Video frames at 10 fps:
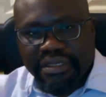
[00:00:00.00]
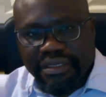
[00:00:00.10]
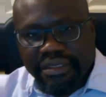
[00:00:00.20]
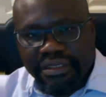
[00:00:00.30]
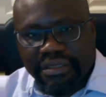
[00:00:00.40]

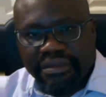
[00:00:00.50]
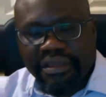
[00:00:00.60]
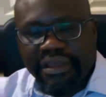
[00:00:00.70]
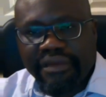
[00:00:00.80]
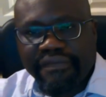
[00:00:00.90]
kidney
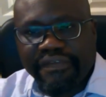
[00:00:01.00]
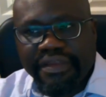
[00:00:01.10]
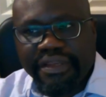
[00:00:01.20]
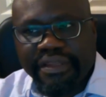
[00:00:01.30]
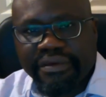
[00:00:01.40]

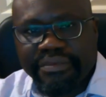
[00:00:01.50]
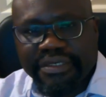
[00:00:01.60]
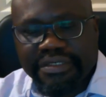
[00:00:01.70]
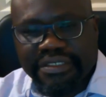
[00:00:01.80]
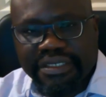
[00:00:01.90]
failure,
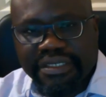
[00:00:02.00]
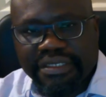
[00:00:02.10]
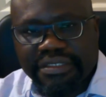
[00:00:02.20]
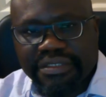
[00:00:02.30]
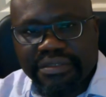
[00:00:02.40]
because the
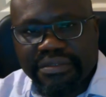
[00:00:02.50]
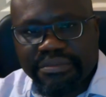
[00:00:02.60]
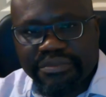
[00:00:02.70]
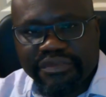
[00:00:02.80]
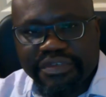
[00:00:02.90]
kidney is
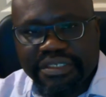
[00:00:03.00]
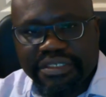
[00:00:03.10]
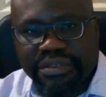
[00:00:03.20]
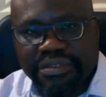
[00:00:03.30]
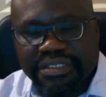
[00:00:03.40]
not
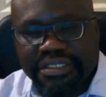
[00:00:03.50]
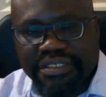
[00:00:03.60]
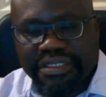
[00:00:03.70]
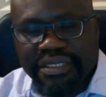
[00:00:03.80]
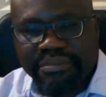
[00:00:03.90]
removing the toxins.